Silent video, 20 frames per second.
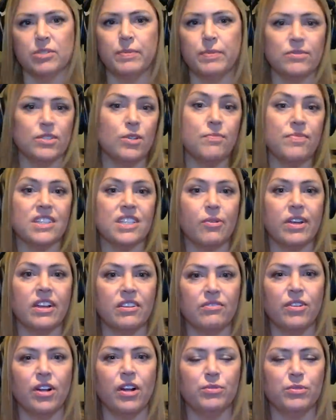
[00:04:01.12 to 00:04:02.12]
But so that's how I
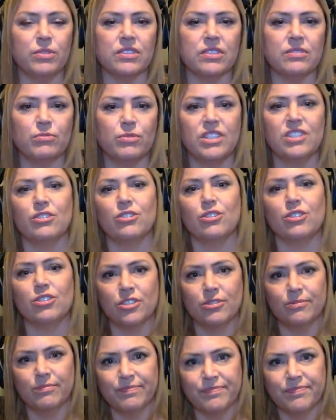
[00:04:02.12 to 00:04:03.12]
got involved with
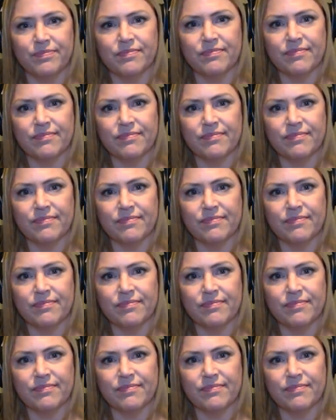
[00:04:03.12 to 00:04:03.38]
research.